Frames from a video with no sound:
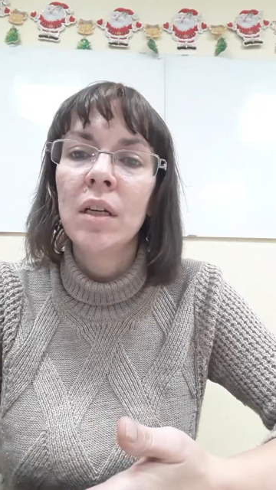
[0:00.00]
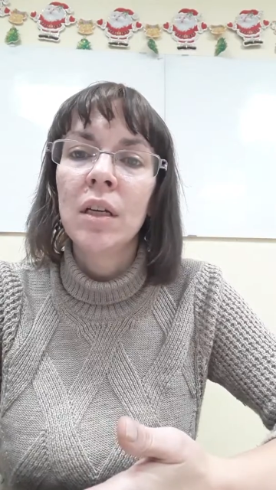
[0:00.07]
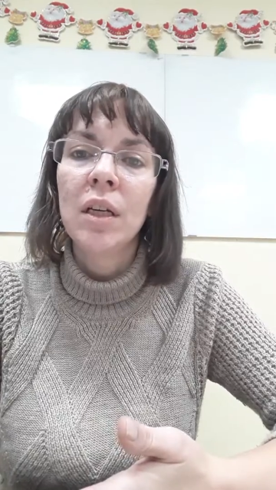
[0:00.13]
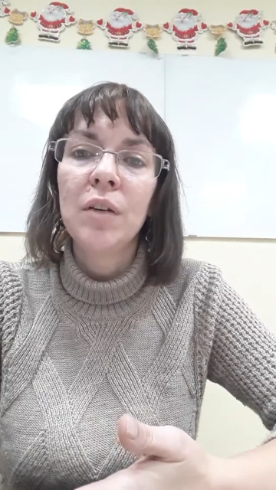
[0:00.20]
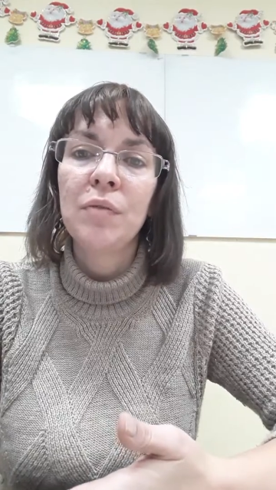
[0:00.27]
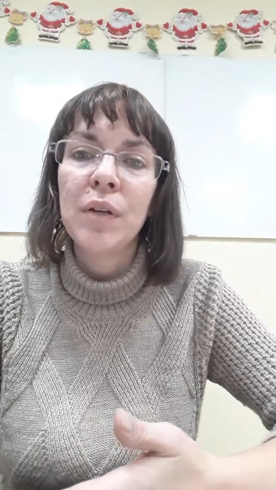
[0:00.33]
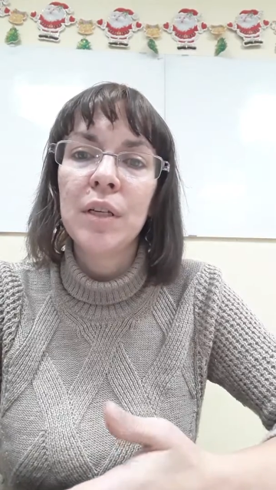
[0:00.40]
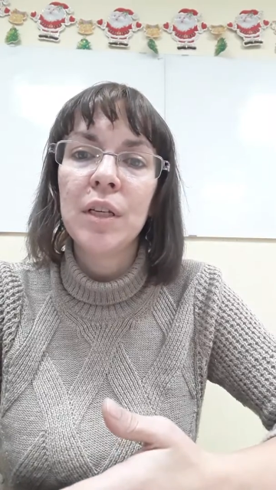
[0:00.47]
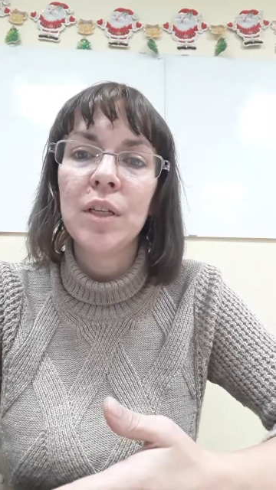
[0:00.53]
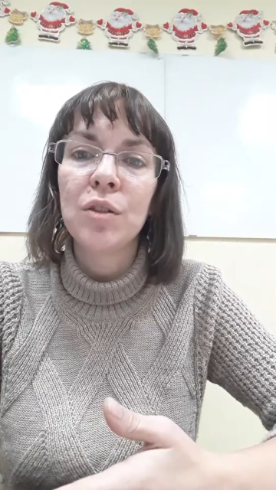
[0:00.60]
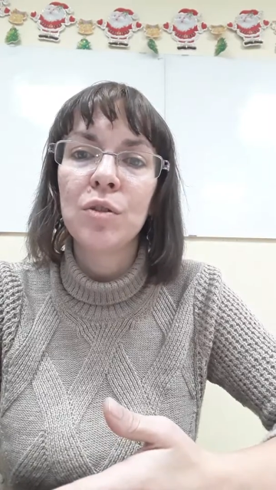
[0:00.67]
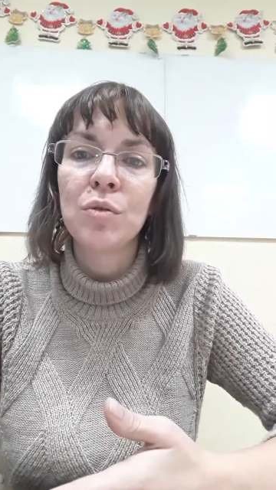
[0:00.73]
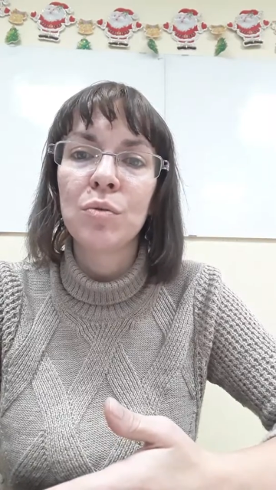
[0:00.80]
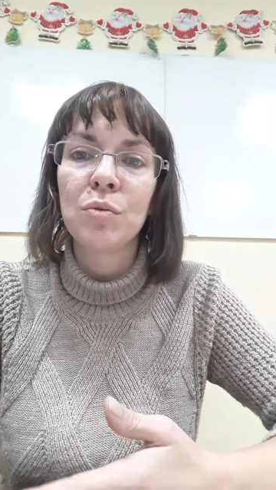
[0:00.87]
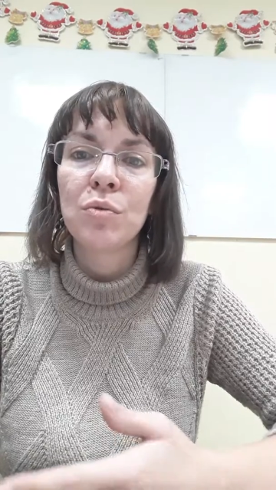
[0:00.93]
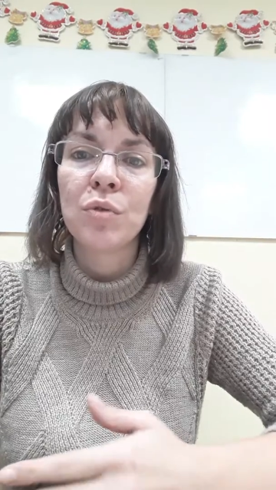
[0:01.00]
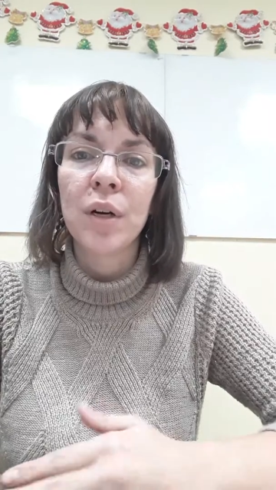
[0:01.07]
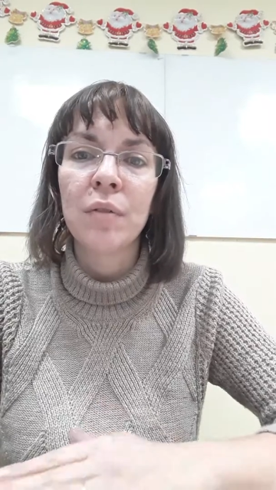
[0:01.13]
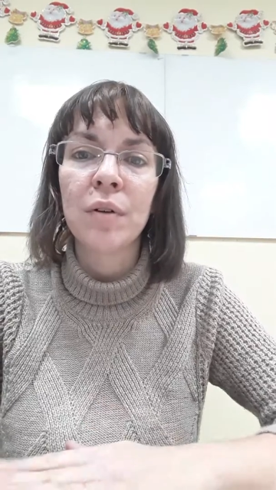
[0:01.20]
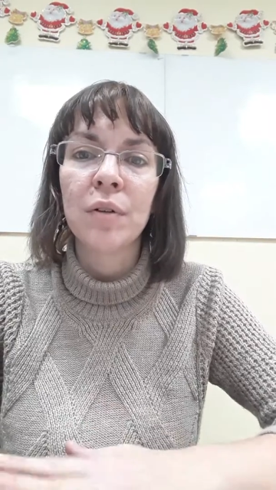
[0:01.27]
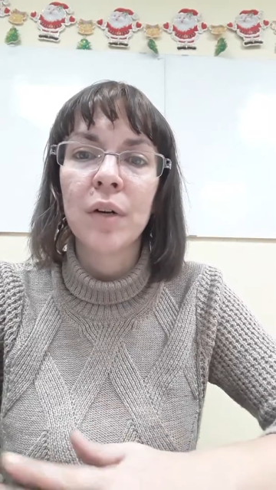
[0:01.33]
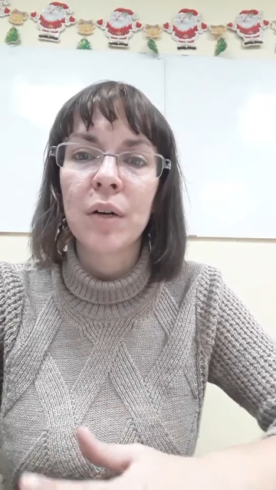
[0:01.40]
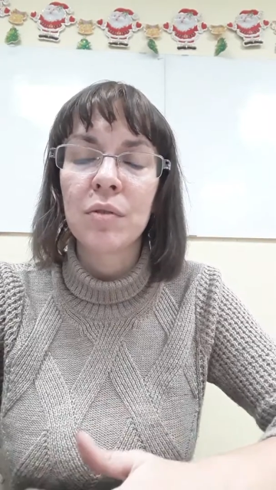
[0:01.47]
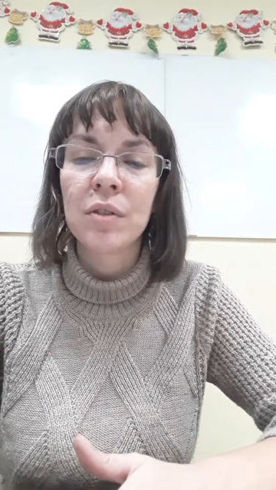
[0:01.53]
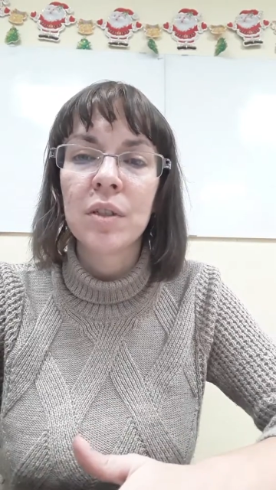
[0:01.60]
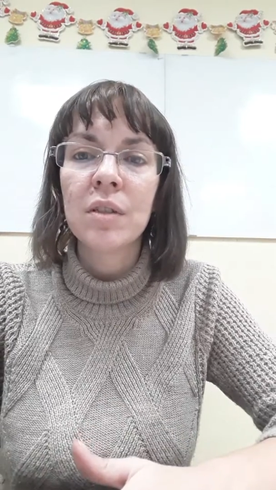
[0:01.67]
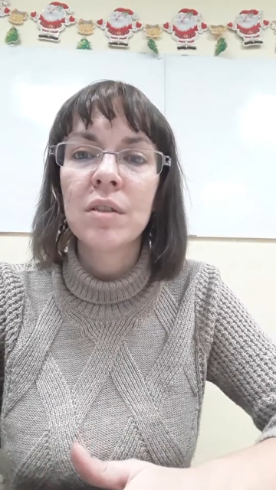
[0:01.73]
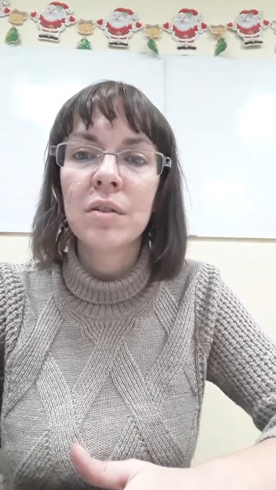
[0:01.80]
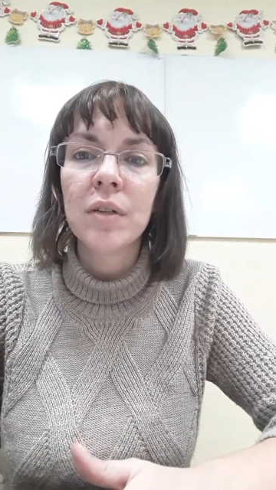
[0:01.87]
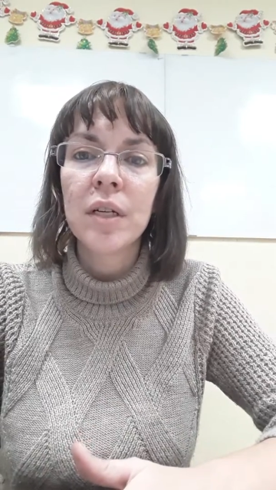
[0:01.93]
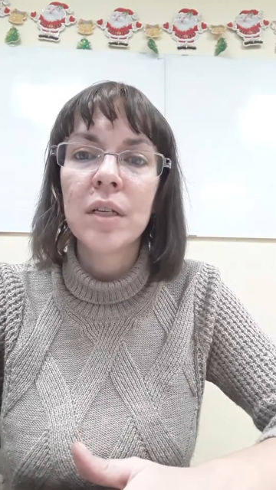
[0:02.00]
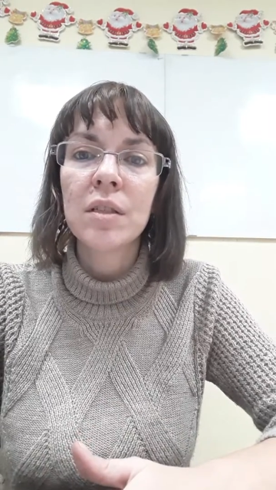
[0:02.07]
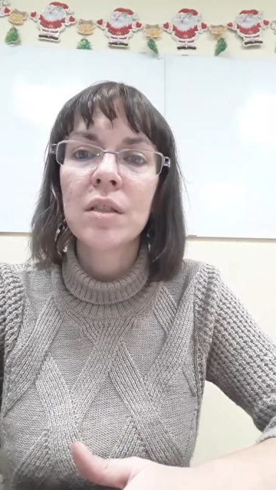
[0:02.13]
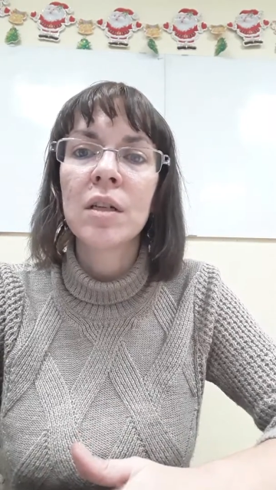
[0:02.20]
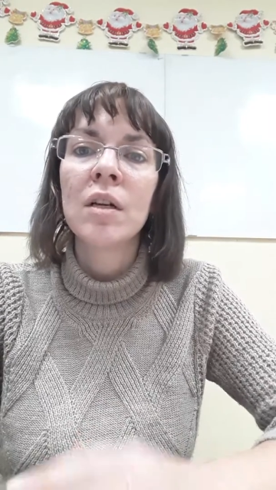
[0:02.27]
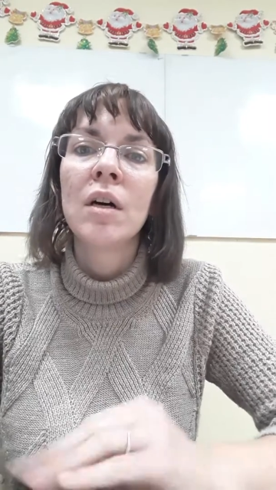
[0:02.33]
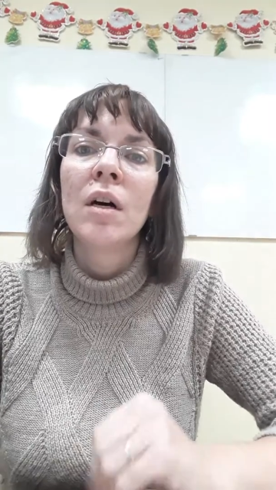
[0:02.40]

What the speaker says: if I need to travel around Sestroretsk,